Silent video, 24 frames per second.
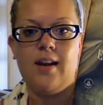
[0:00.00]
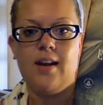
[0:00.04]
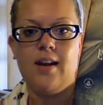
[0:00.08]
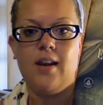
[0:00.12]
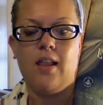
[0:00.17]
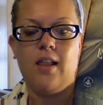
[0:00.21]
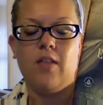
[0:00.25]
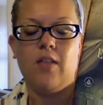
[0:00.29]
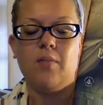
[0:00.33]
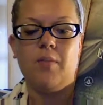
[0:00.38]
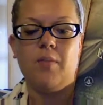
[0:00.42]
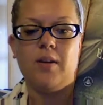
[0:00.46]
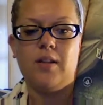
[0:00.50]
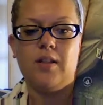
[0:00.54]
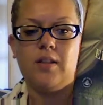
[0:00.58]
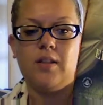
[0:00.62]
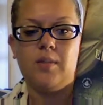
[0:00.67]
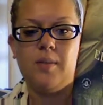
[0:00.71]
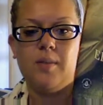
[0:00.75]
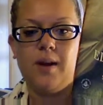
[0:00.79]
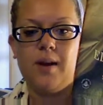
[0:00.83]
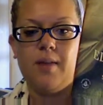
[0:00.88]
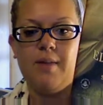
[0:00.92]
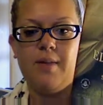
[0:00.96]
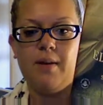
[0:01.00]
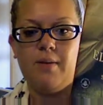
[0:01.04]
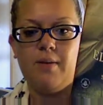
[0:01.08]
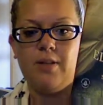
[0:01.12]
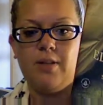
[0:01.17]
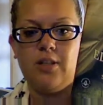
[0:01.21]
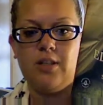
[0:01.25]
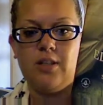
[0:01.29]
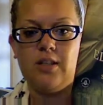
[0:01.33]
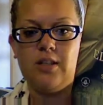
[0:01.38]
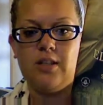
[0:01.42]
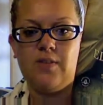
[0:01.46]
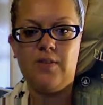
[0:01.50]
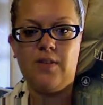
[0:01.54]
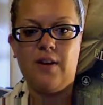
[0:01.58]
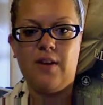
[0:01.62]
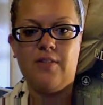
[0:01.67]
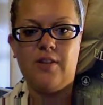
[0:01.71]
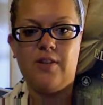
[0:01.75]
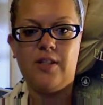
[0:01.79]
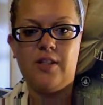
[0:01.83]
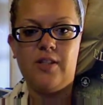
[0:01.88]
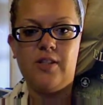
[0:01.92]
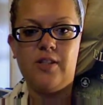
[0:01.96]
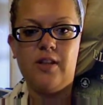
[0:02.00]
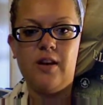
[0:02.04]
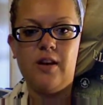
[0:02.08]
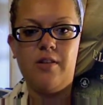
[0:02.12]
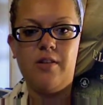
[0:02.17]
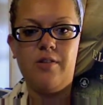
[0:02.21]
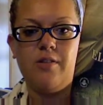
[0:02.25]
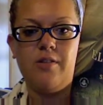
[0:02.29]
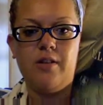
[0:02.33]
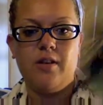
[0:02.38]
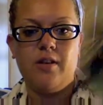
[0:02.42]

another book that's been on my wish list forever, so